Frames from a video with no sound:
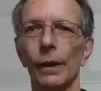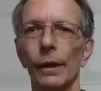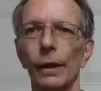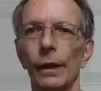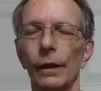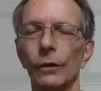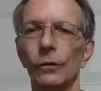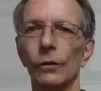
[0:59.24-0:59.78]

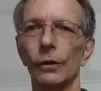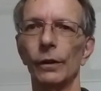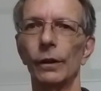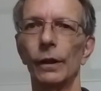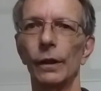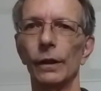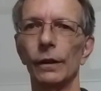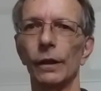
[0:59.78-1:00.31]
has a
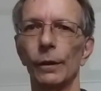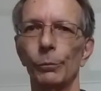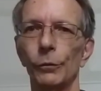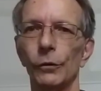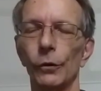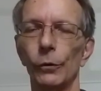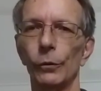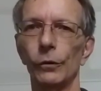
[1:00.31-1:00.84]
hiccup,
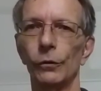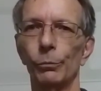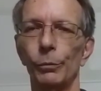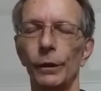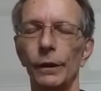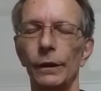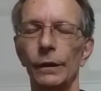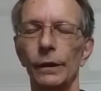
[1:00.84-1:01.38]
so to
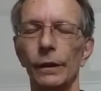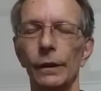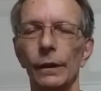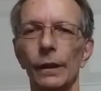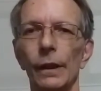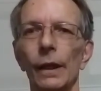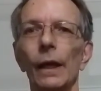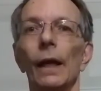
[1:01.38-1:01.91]
speak,
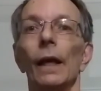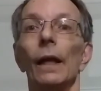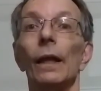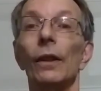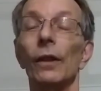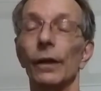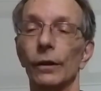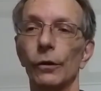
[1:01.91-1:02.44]

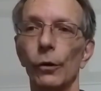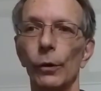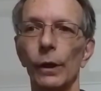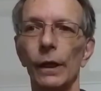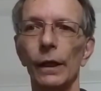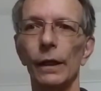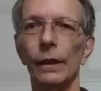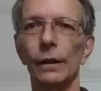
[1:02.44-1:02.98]
then go
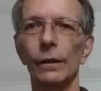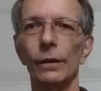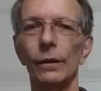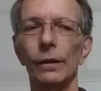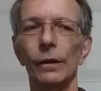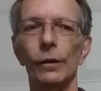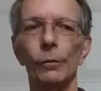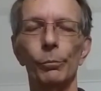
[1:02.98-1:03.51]
ahead,
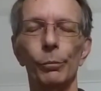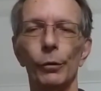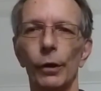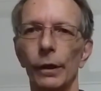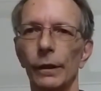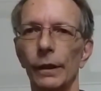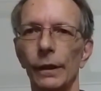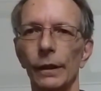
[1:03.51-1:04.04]
plug it